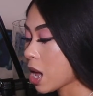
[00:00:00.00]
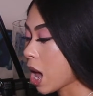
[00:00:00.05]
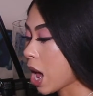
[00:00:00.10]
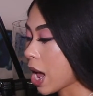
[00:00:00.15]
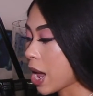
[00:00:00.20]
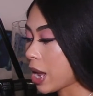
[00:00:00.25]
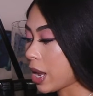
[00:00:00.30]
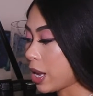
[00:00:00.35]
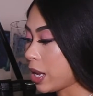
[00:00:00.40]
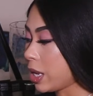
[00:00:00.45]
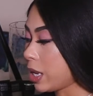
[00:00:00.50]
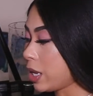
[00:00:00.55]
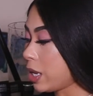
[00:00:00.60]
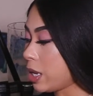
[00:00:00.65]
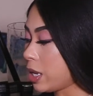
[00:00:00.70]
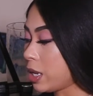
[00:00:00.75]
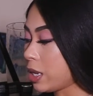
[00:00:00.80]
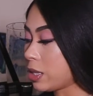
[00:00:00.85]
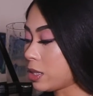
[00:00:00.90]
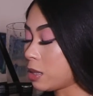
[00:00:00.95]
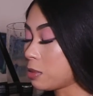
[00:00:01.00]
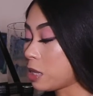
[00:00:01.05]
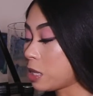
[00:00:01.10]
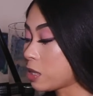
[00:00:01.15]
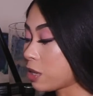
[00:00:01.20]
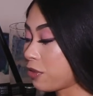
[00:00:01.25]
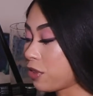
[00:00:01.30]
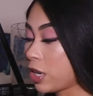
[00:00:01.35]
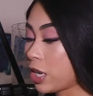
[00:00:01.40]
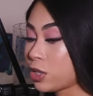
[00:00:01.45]
I,
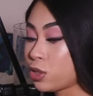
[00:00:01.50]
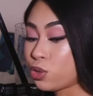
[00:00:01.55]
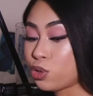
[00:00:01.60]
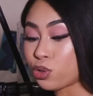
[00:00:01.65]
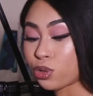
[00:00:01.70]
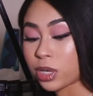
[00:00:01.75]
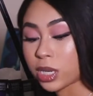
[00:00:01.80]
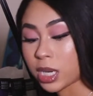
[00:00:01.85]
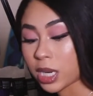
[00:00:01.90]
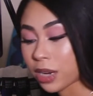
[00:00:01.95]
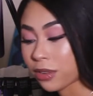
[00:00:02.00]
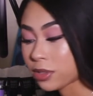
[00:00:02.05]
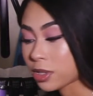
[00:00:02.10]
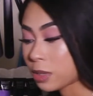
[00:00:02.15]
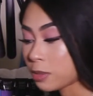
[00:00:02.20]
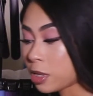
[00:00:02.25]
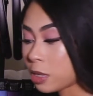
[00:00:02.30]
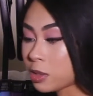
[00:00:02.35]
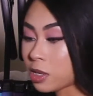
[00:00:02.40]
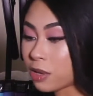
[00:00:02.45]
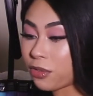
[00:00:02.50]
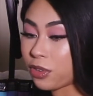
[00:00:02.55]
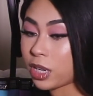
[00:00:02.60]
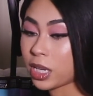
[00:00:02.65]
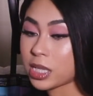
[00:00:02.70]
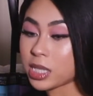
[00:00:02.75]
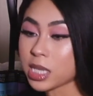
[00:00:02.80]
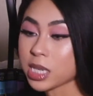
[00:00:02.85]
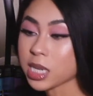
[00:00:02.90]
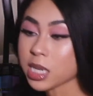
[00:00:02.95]
sometimes I forget to drink. I, sometimes I
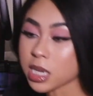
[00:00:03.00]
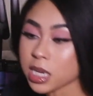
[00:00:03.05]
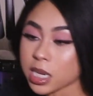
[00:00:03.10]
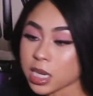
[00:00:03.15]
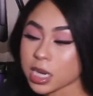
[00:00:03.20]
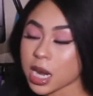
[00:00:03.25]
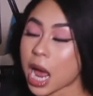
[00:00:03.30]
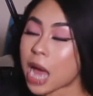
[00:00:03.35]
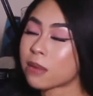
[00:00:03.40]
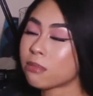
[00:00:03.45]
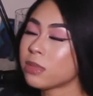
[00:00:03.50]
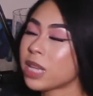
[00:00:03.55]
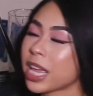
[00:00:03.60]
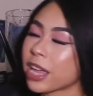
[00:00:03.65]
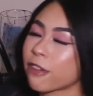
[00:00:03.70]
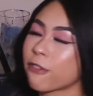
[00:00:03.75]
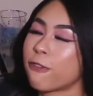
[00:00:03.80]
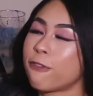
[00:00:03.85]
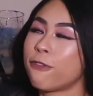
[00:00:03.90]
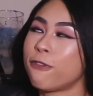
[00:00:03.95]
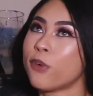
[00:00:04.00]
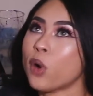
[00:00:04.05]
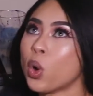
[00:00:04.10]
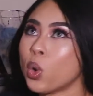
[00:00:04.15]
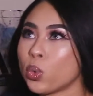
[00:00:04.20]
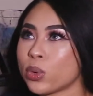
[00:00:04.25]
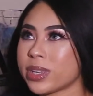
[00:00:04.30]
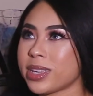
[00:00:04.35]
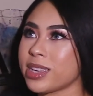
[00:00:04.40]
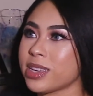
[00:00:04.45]
forget to eat. I'm like
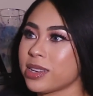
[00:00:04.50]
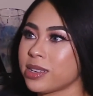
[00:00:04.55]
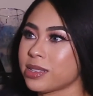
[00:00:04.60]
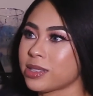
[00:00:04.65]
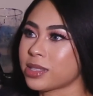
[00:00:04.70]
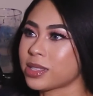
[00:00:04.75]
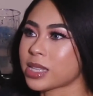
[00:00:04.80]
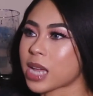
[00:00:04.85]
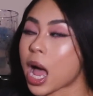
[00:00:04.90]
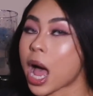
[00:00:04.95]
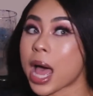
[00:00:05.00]
focused.